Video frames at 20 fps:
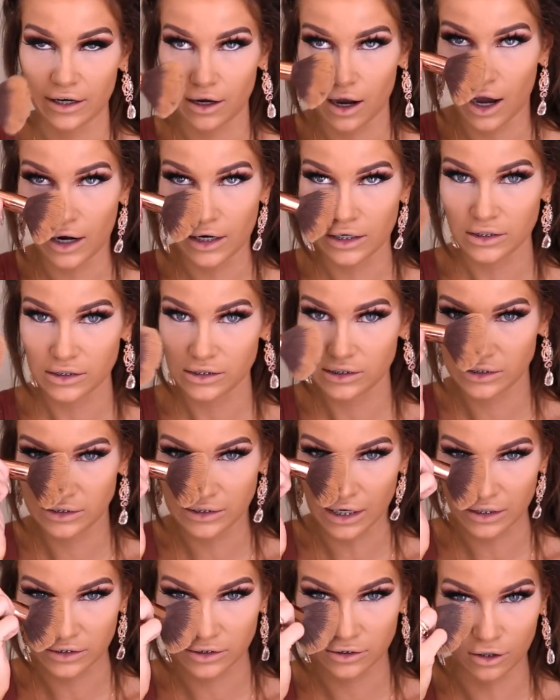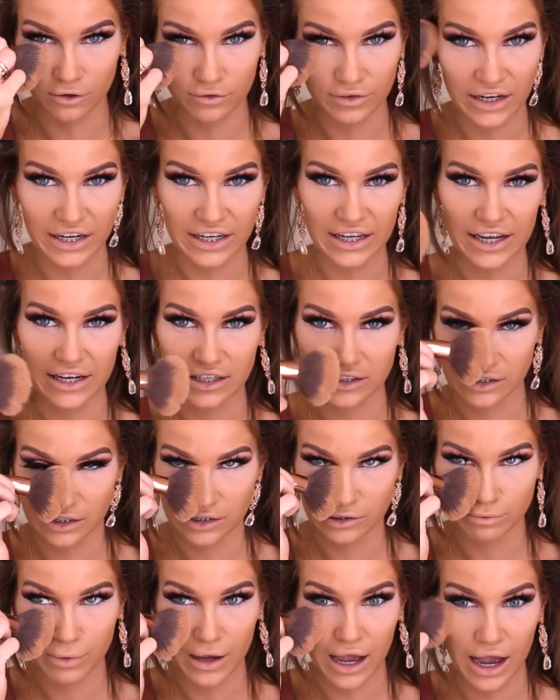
and kind of just dust off any excess